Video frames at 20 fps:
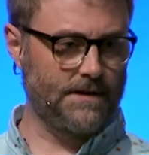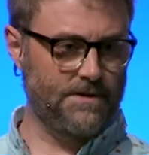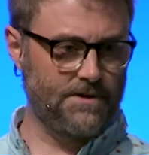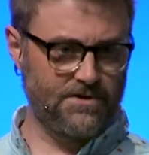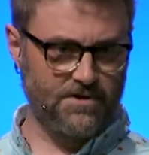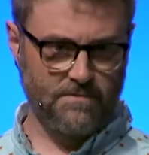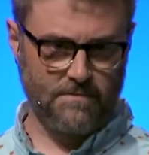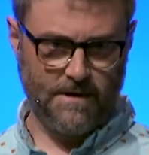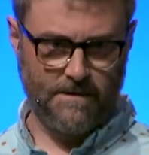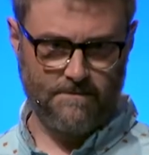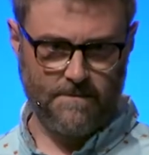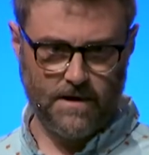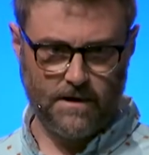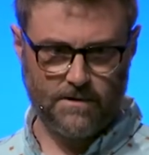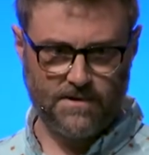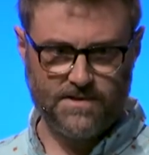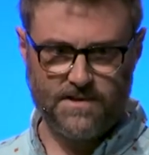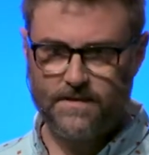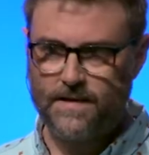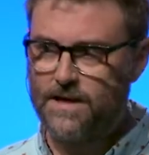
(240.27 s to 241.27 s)
not to chew my
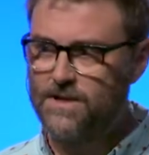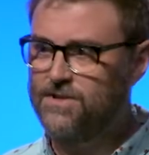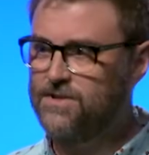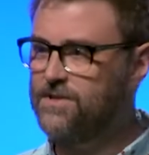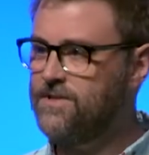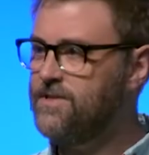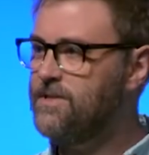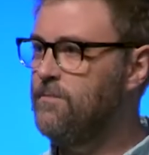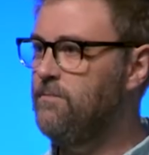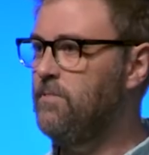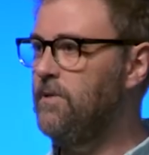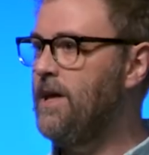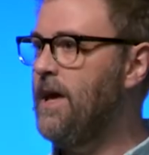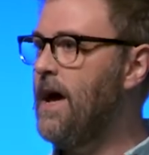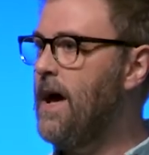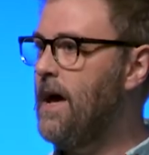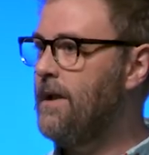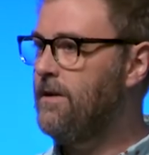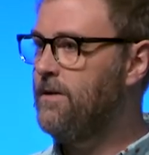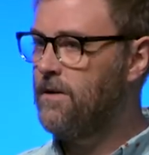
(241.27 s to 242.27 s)
fingers, and then just simply
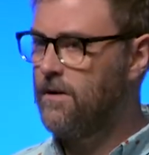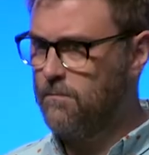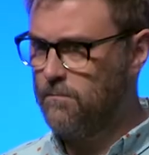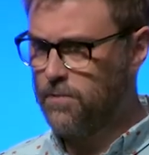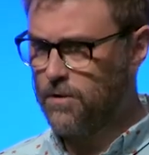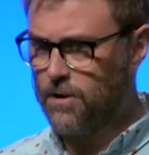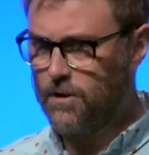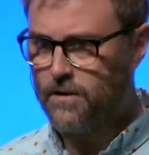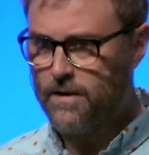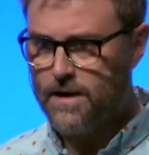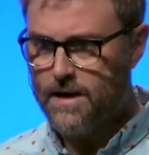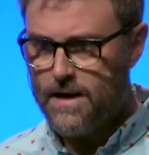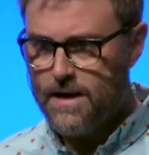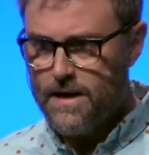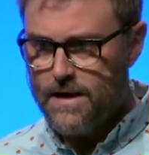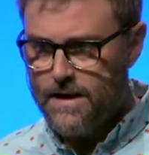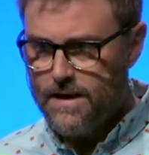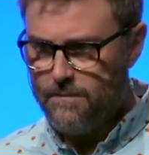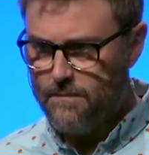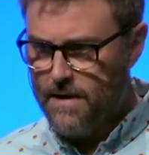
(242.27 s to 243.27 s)
add a number
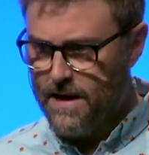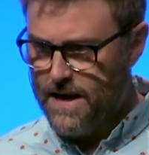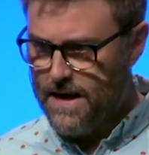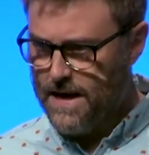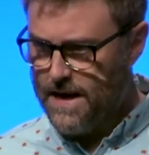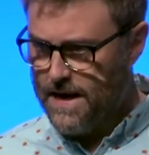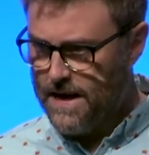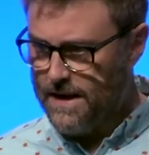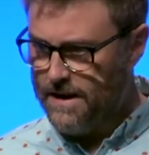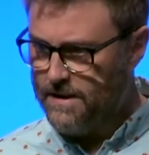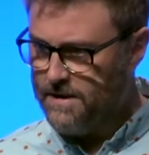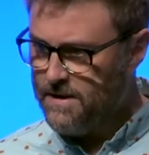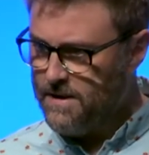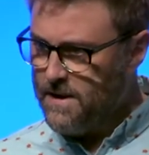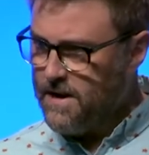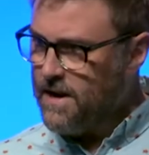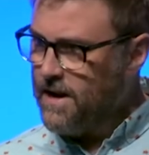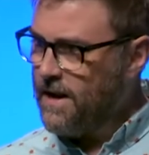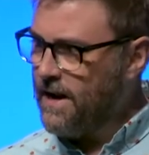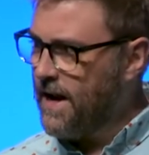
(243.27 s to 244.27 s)
in my my head,
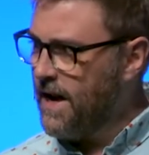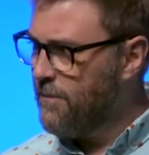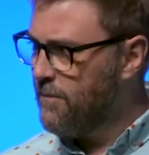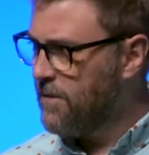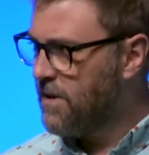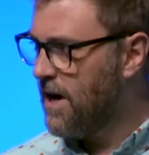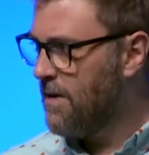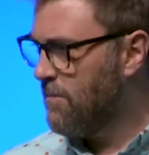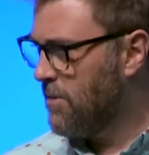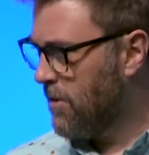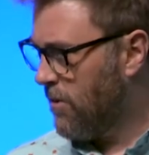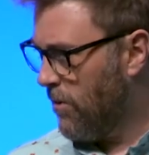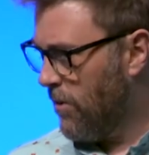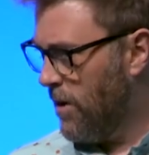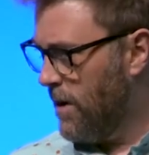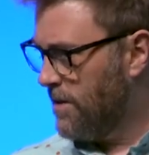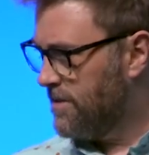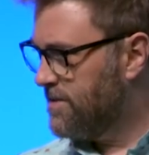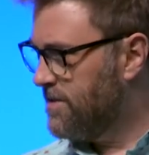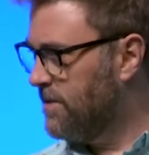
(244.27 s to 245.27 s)
and I would come
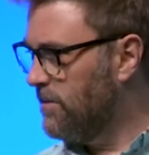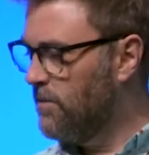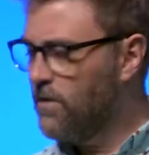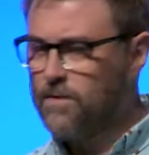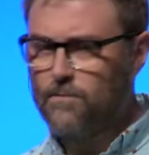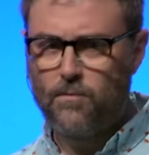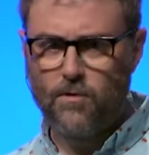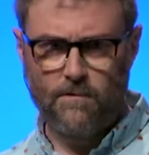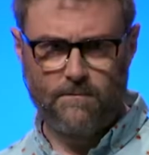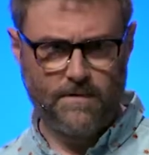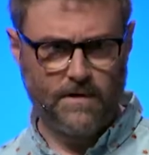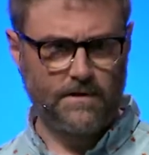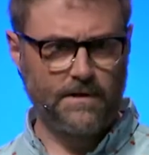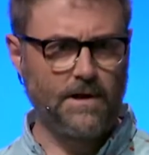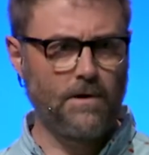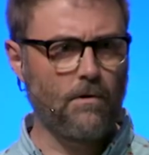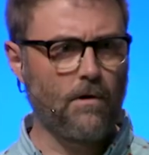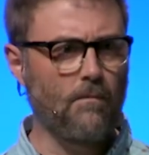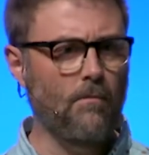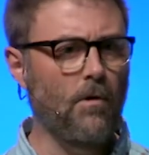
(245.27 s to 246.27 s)
across and look
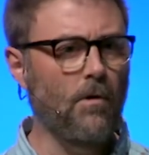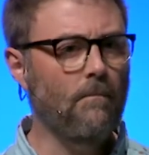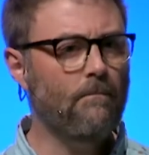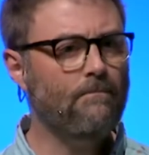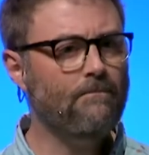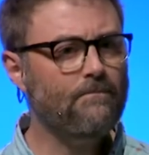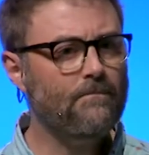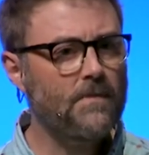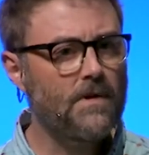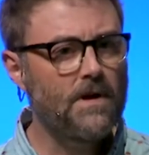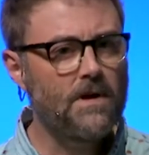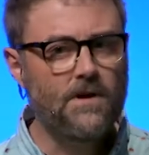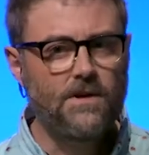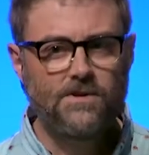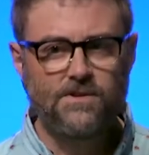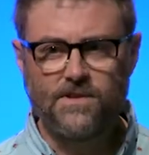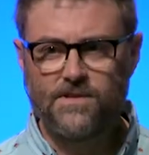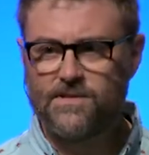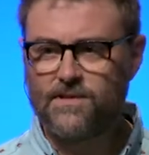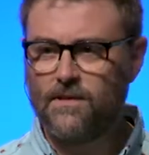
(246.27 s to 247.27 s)
perfectly normal,
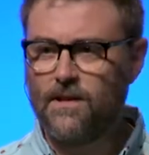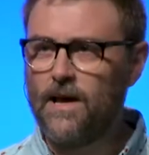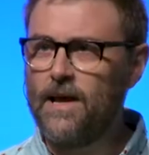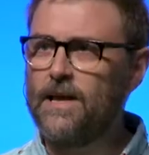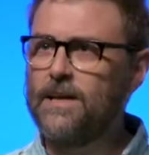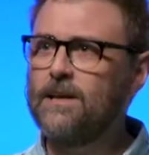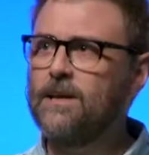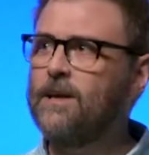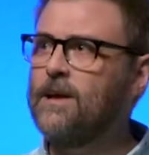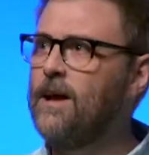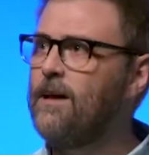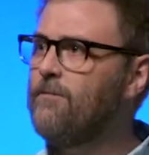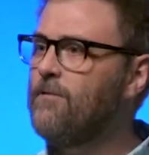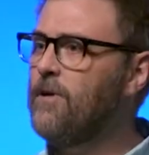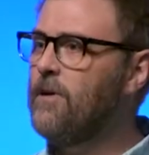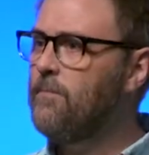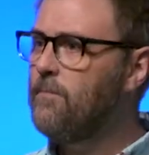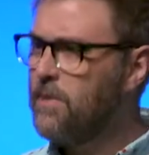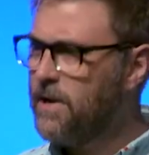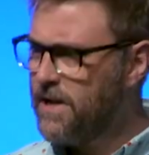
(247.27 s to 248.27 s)
just like
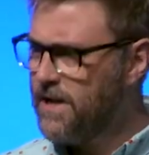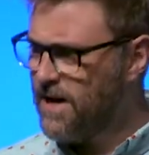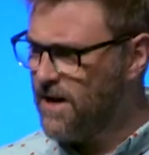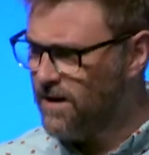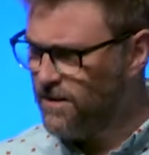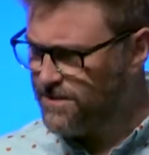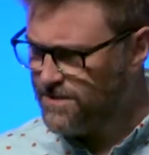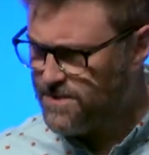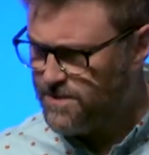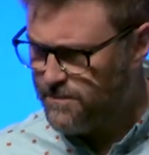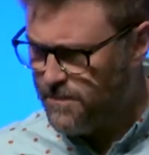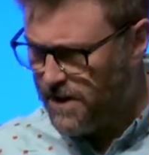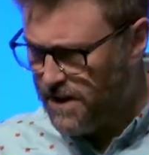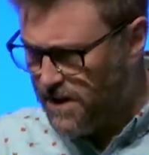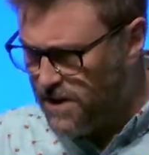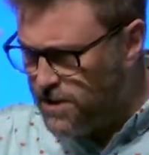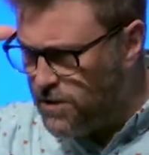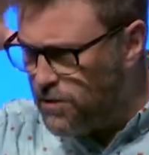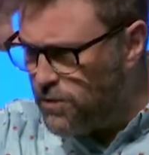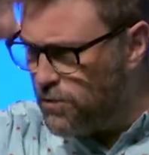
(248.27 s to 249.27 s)
everybody else. But a
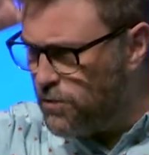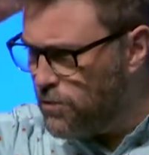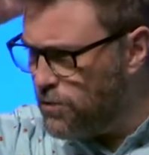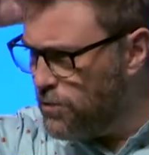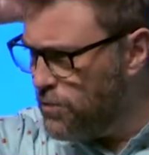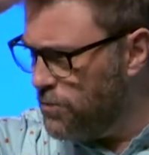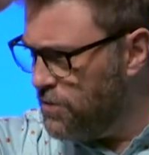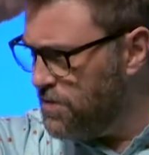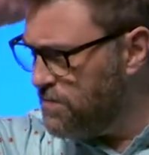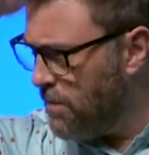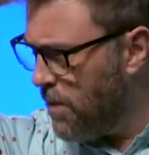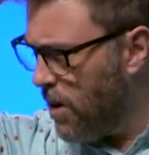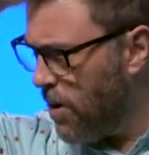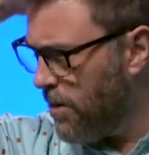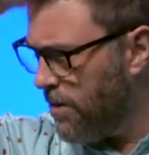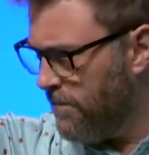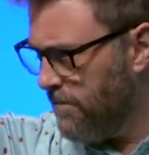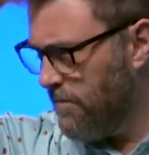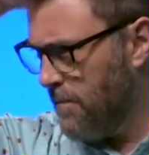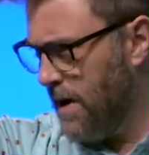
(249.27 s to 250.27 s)
huge
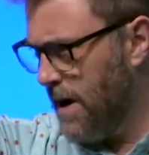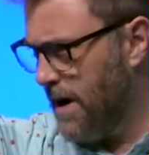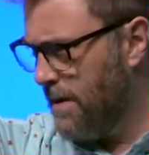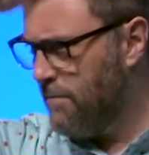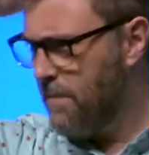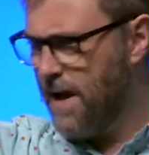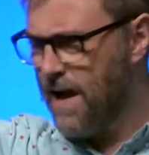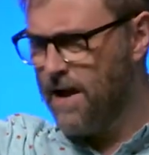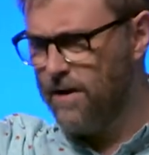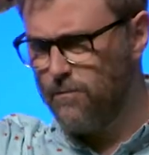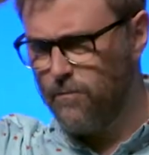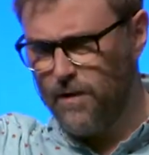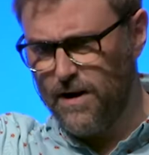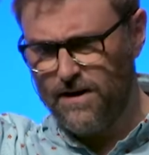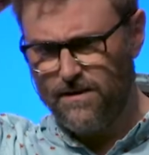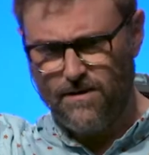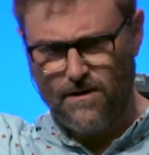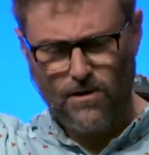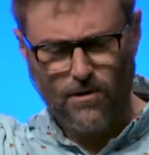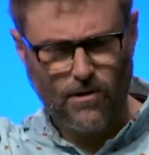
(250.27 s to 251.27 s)
part of my
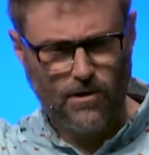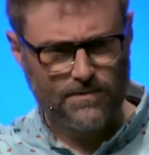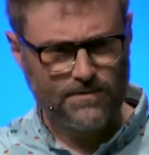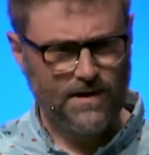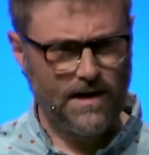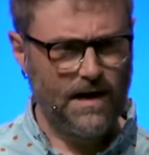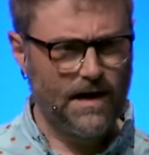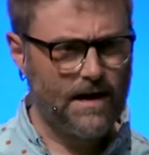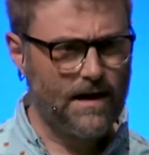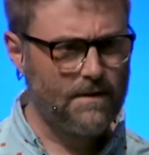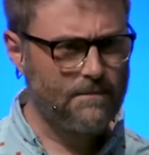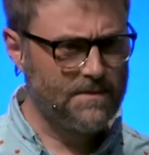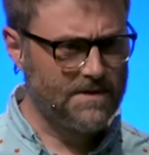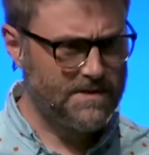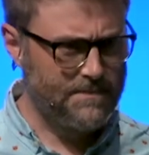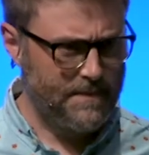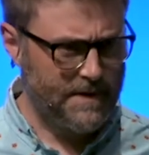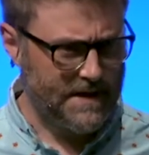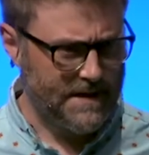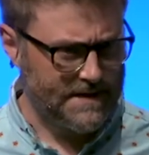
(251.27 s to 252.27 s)
bandwidth at all time
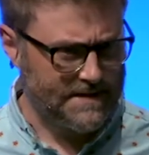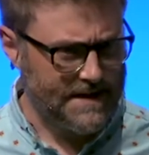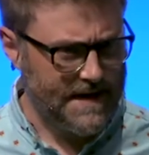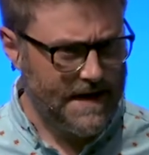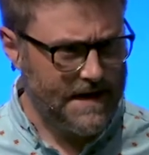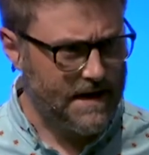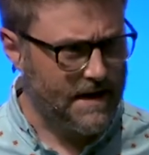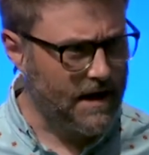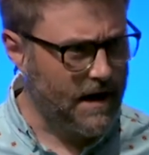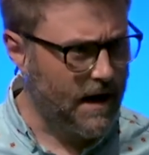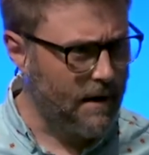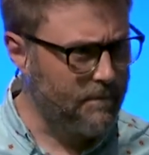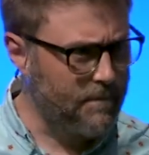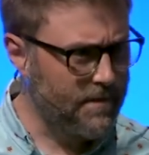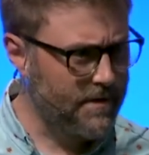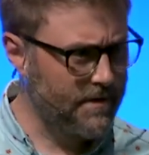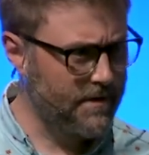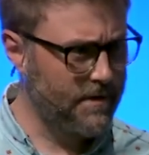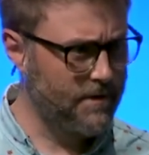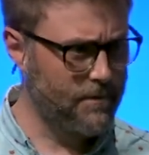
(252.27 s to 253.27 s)
is being taken
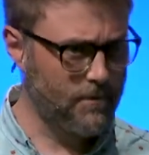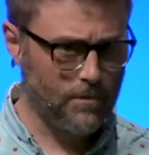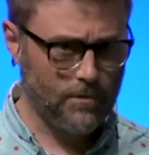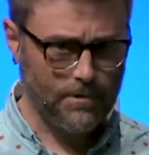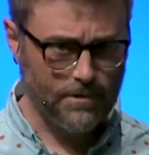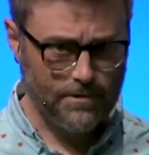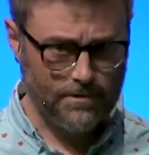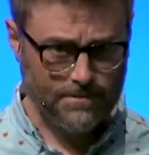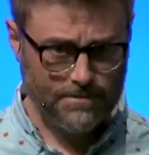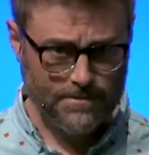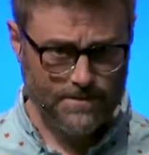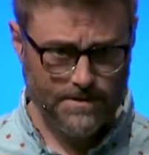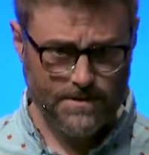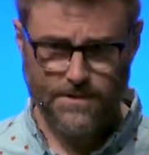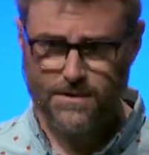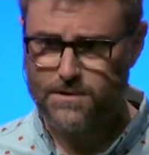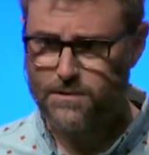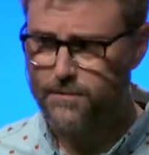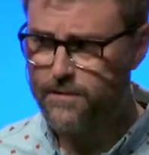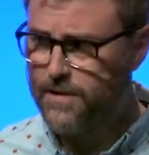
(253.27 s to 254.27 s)
up in order
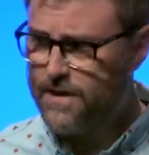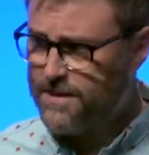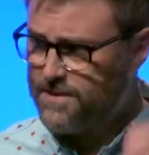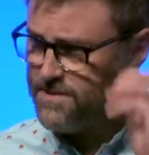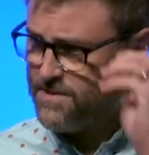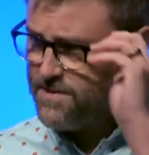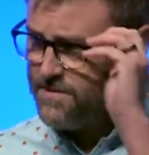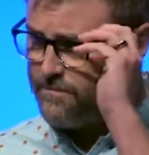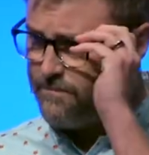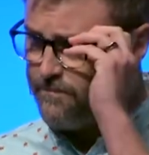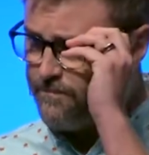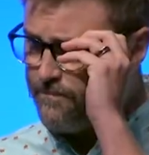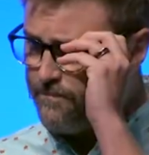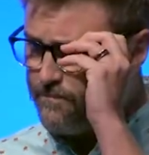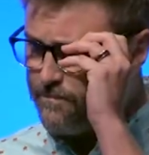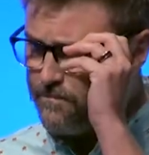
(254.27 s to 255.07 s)
to do this.